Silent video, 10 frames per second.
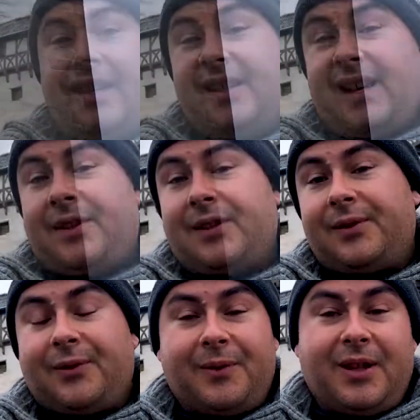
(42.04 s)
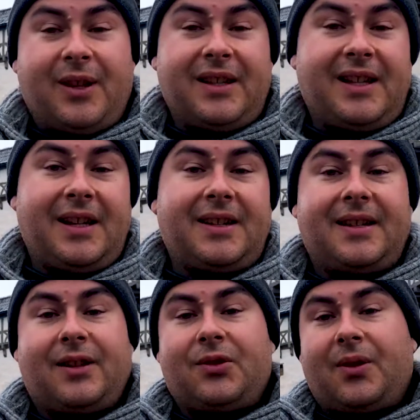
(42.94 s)
is actually from the 19th
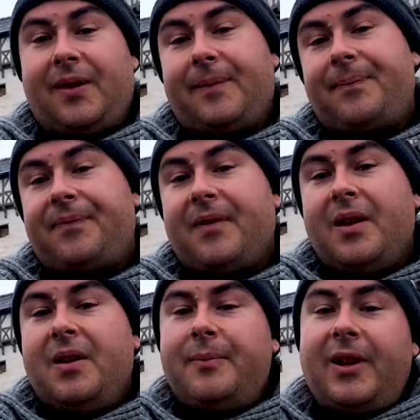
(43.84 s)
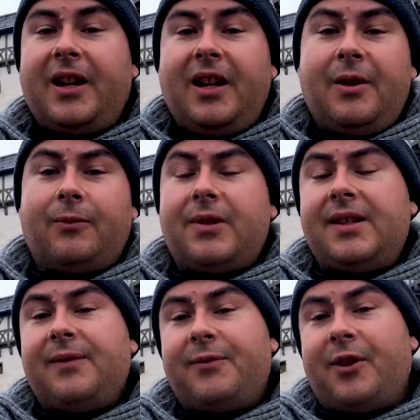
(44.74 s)
century. But it
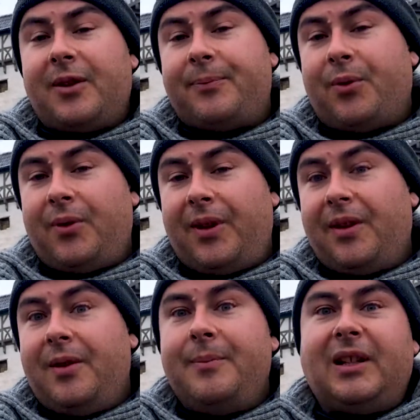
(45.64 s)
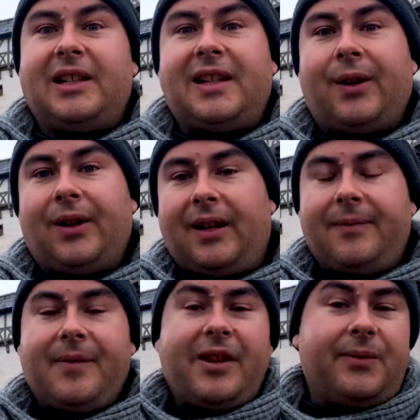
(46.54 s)
wasn't very important militarily,
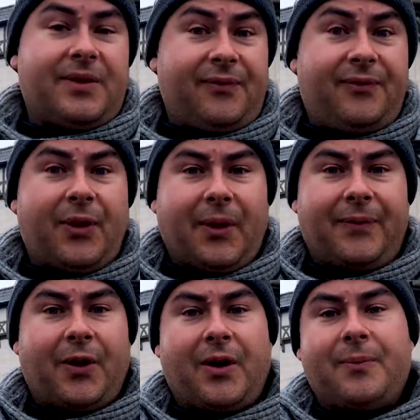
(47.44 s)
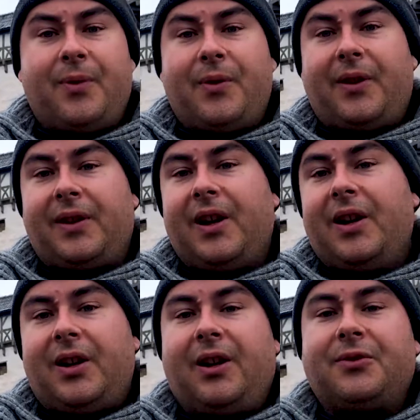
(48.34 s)
it was very, very important
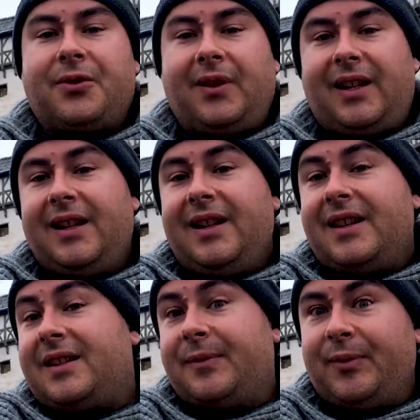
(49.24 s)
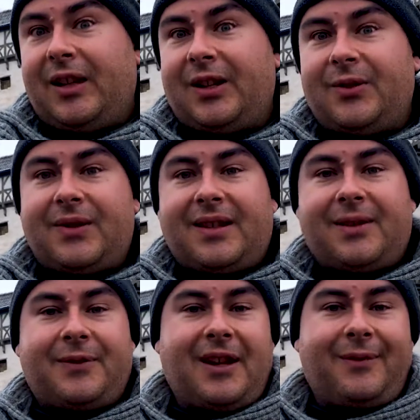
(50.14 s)
culturally. There's some really cool
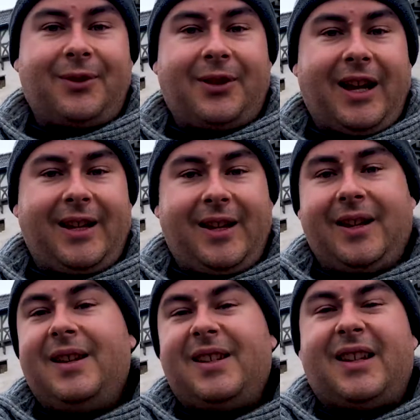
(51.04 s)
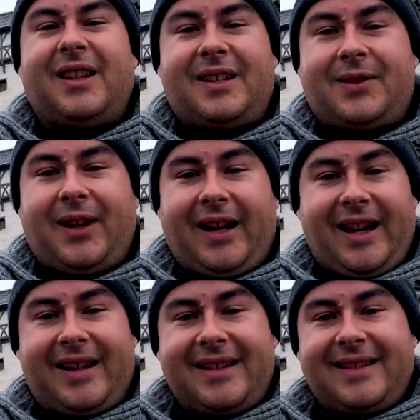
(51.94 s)
stuff to have a look at here, so let's check it out.